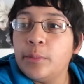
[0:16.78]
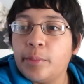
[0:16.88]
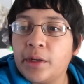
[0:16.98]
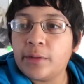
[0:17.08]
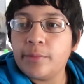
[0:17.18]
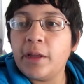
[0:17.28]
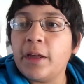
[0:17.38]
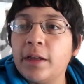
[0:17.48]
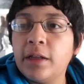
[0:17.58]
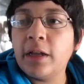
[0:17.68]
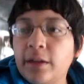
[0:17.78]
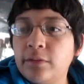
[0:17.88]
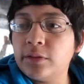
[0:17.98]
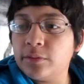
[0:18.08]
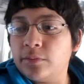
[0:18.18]
But um, yeah, I
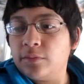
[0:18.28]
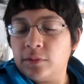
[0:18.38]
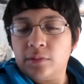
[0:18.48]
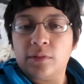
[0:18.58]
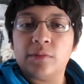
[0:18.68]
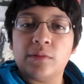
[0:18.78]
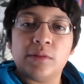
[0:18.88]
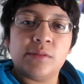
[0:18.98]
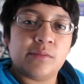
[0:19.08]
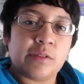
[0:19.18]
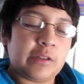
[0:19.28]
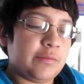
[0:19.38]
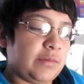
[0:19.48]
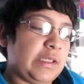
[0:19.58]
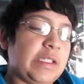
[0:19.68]
will well,
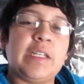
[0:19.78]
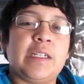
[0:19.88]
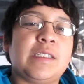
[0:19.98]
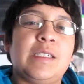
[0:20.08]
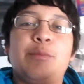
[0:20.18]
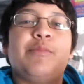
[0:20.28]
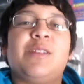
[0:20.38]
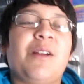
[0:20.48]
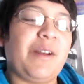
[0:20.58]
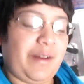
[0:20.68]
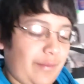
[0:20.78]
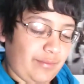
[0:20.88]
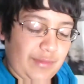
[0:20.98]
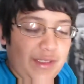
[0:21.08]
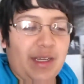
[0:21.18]
see you next clip. Sorry,
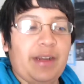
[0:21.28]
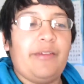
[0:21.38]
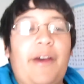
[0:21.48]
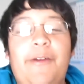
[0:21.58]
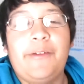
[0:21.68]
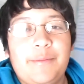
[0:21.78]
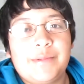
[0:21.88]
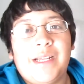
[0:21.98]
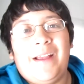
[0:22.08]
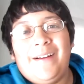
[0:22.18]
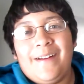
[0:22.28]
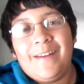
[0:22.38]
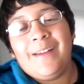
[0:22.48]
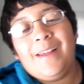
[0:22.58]
I'm just kind of out of it. I'm tired.